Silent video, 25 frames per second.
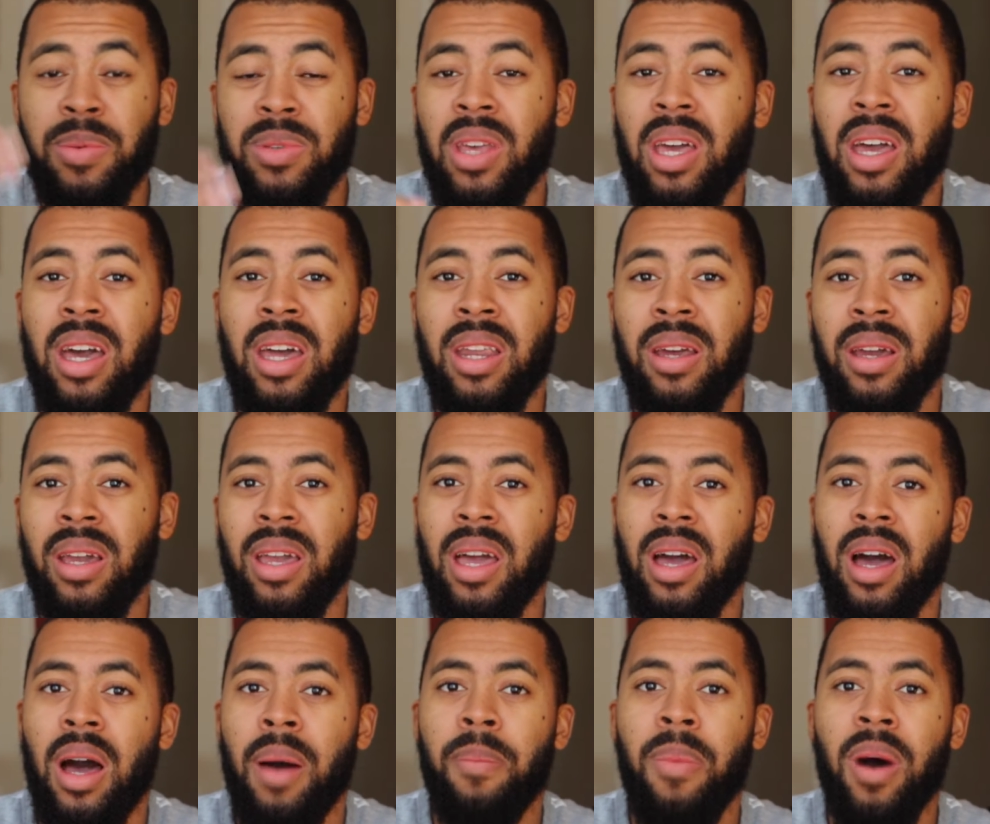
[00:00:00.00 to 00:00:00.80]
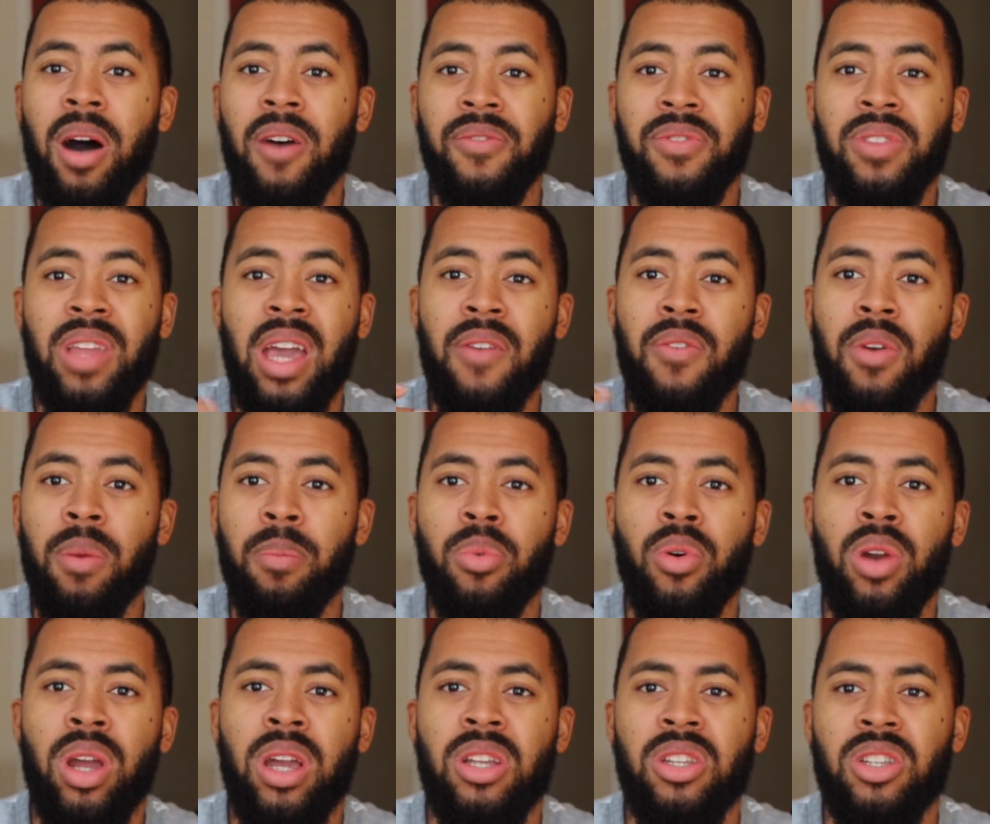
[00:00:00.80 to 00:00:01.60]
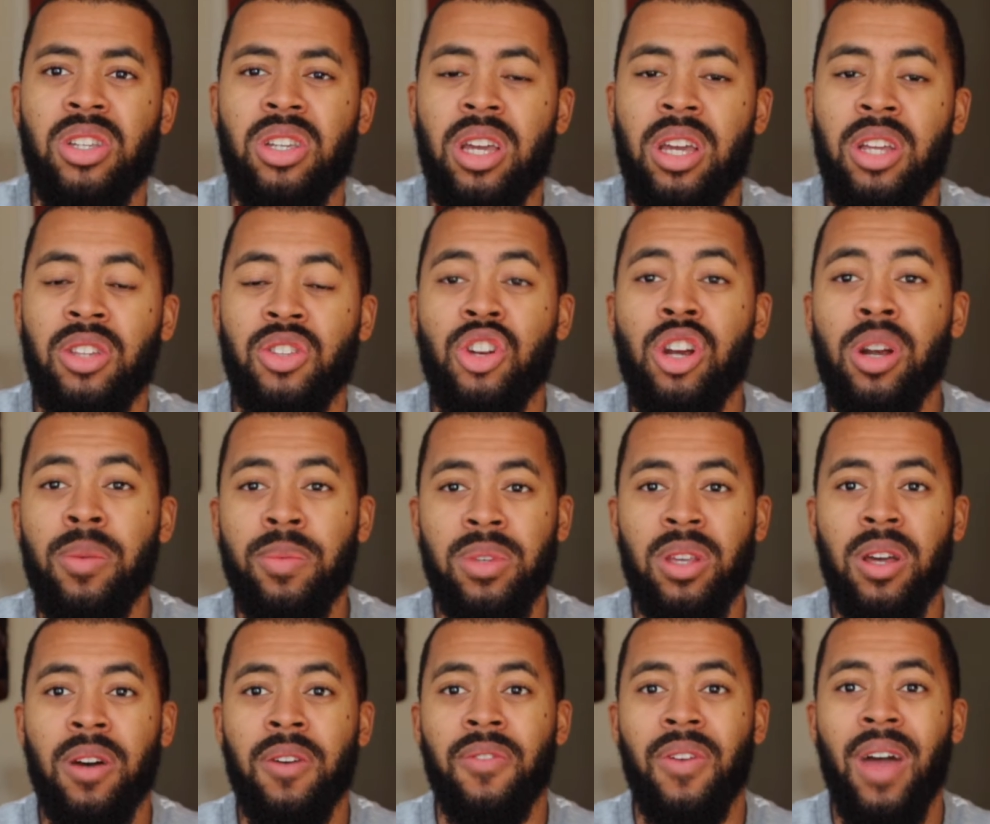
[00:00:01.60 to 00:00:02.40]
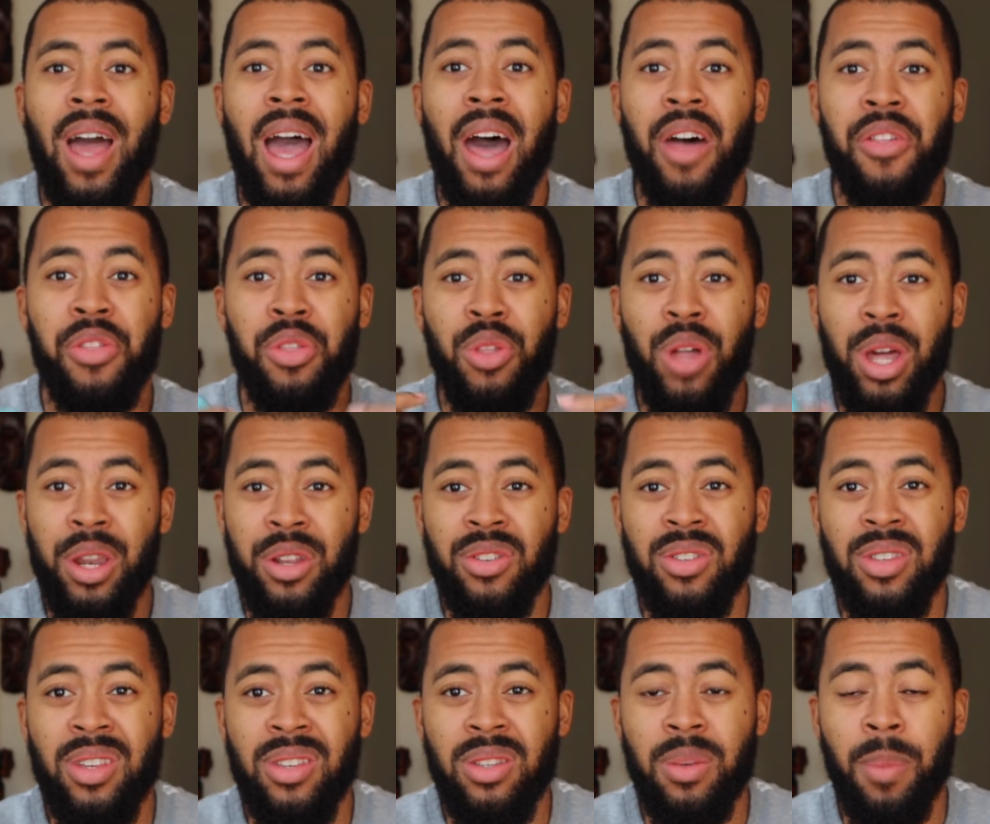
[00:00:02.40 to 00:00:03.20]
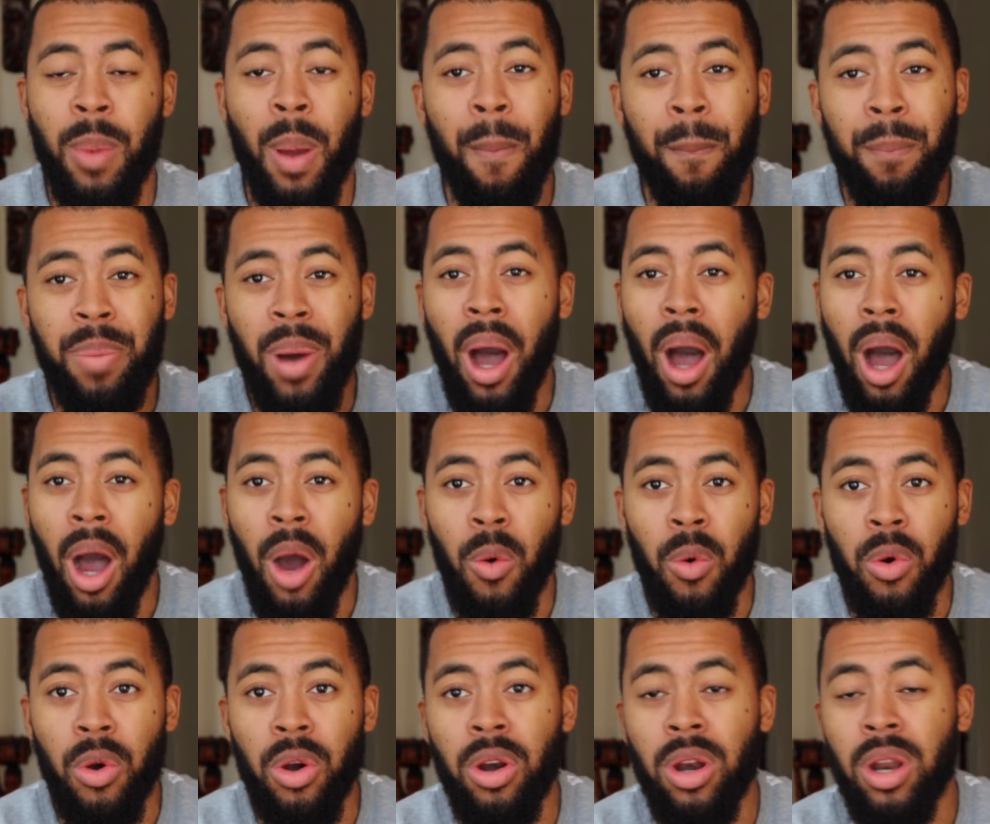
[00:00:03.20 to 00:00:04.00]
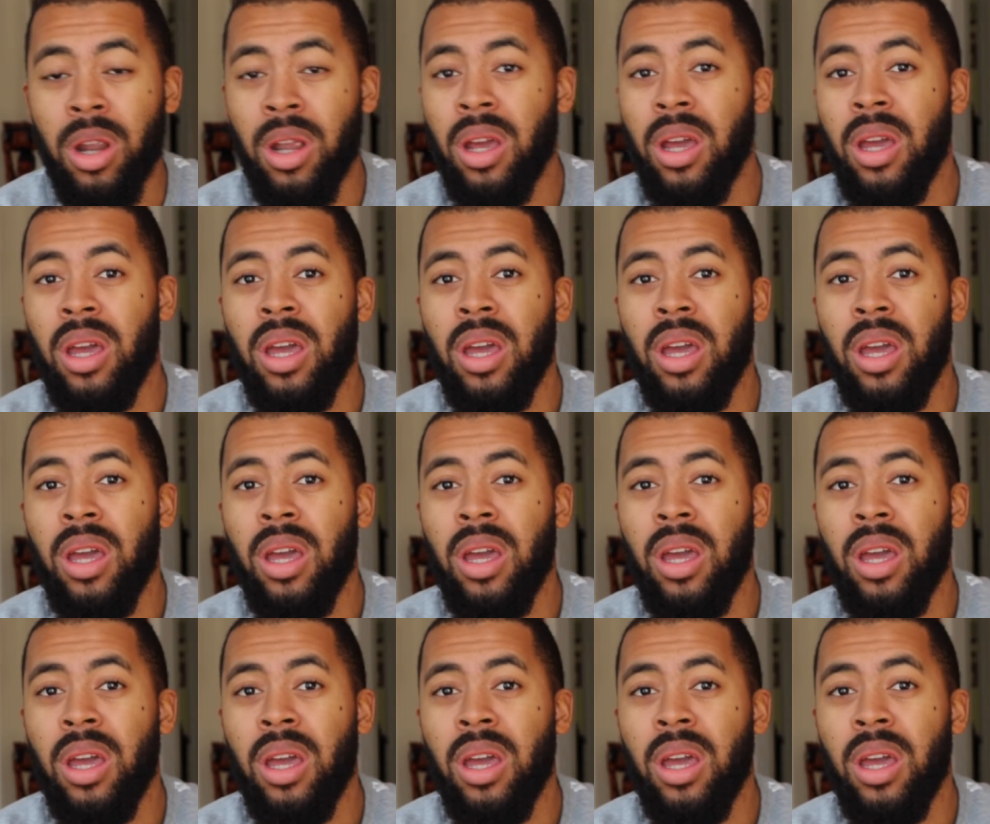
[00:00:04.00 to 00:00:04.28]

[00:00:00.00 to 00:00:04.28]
ahead above David Branch in terms of athleticism and power.